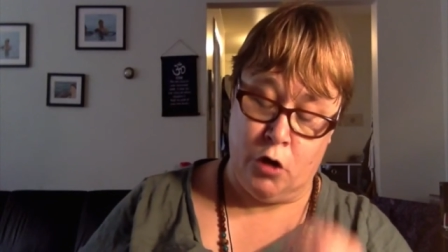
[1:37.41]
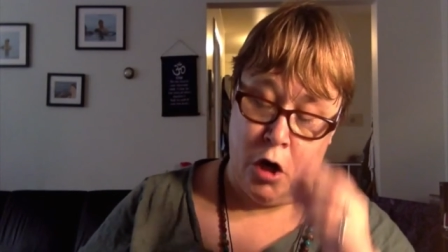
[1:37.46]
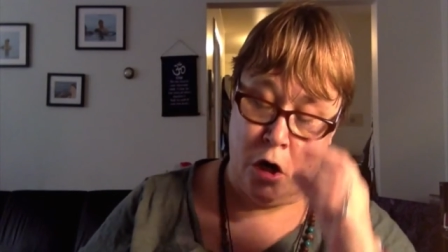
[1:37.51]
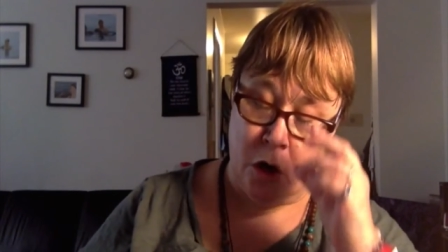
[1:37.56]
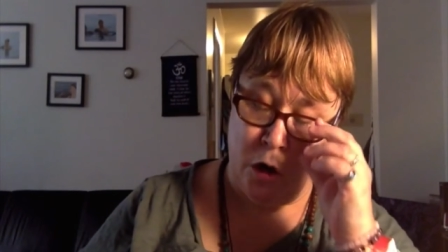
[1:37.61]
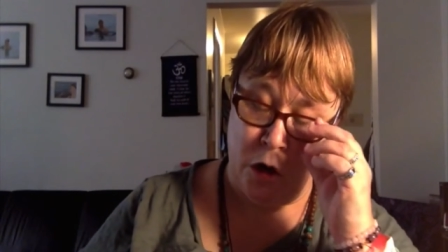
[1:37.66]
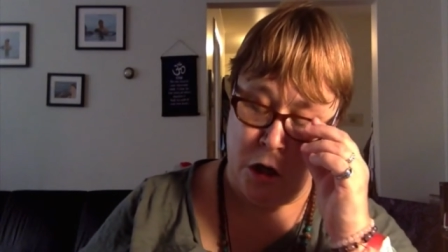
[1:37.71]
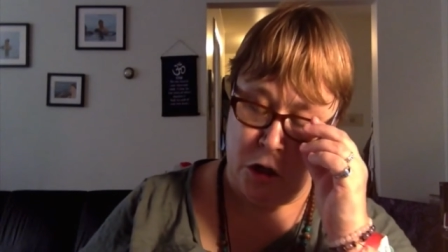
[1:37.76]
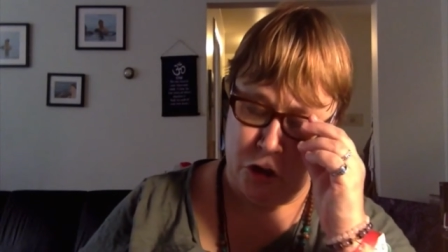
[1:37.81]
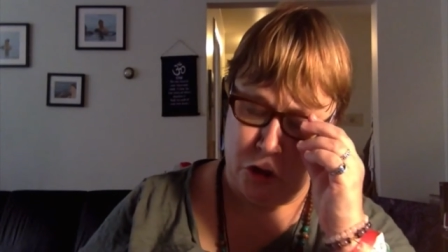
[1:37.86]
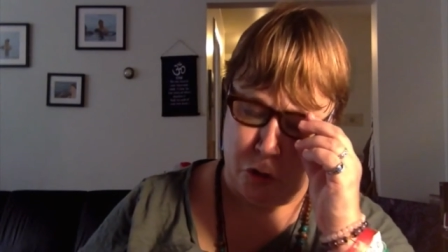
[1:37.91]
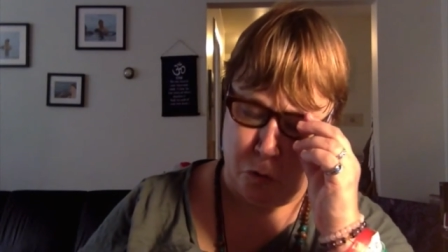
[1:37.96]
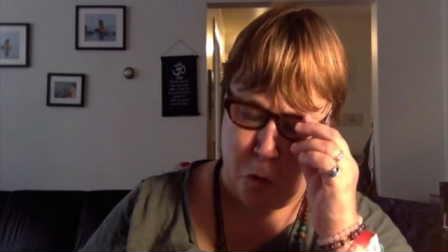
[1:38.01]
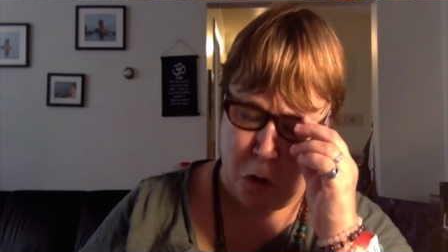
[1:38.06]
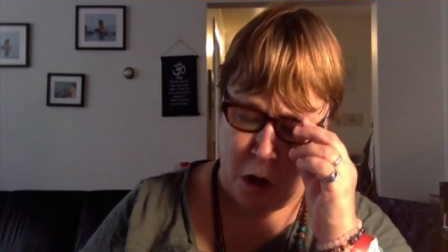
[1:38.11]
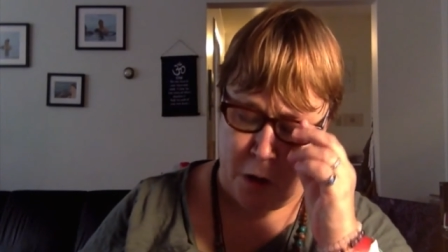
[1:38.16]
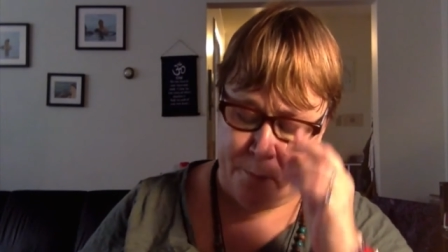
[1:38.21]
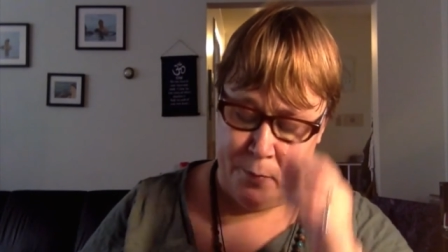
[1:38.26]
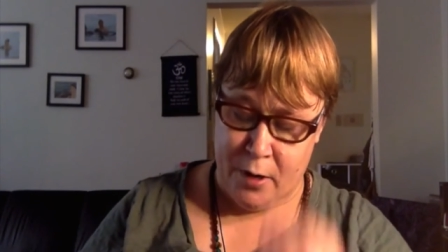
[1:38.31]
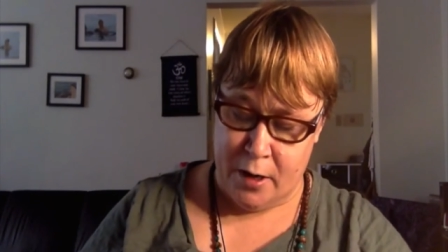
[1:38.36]
a
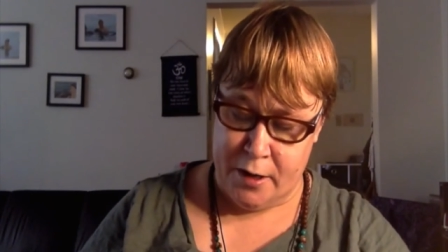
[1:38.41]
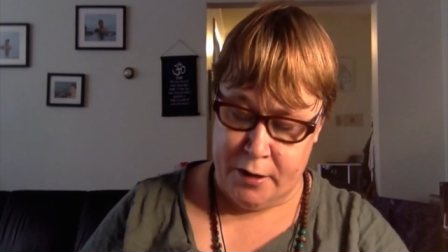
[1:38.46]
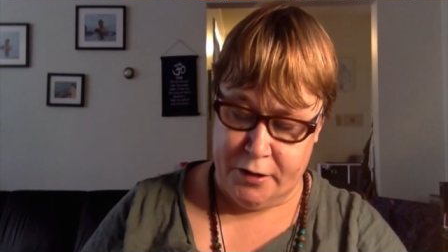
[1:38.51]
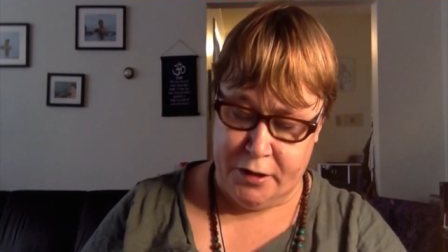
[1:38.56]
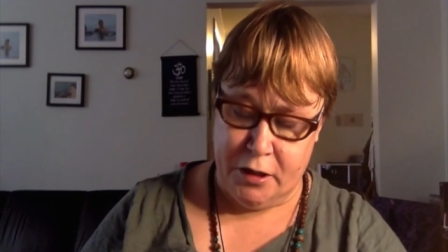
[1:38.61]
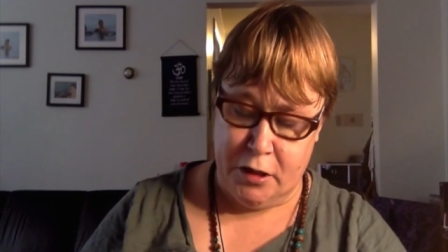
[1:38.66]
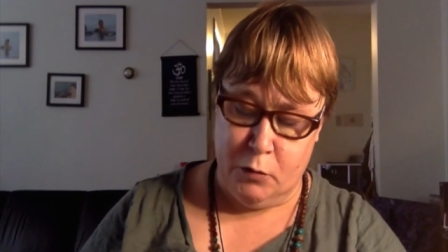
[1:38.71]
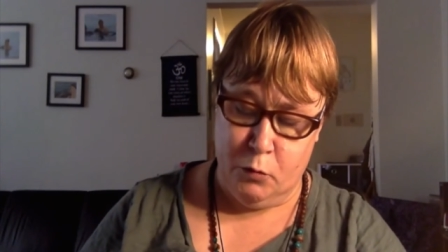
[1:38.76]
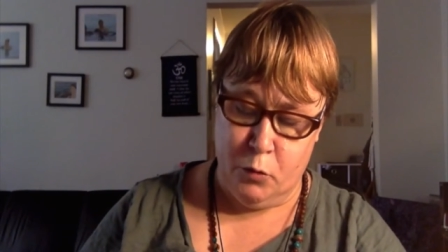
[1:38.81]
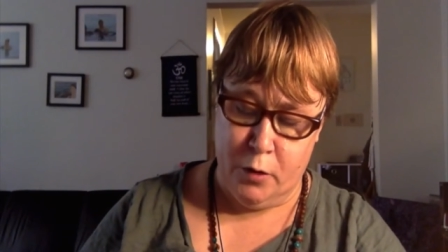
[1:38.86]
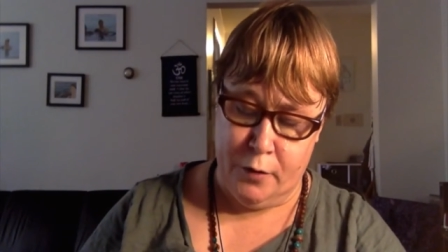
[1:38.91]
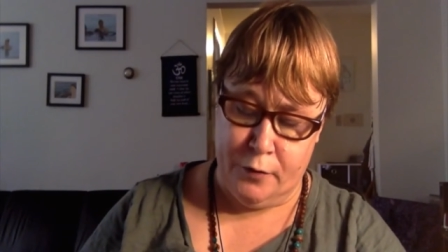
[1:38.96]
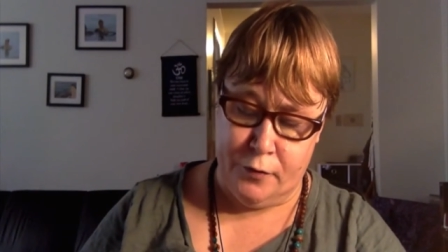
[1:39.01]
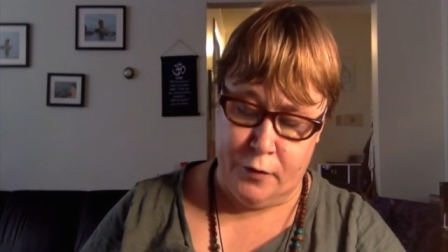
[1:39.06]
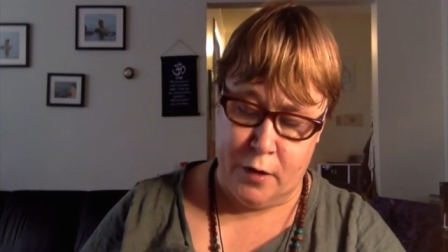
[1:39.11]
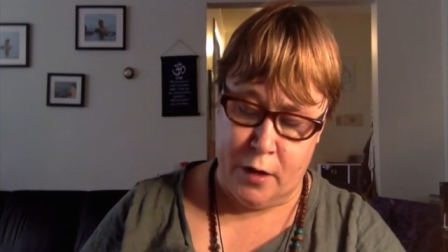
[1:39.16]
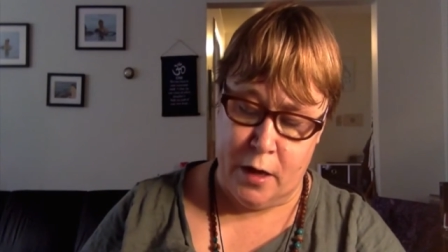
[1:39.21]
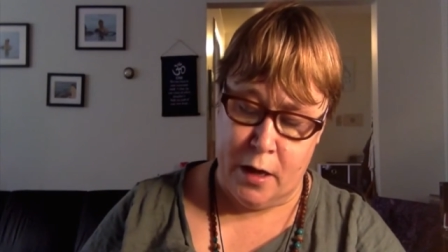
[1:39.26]
swap I did with uh,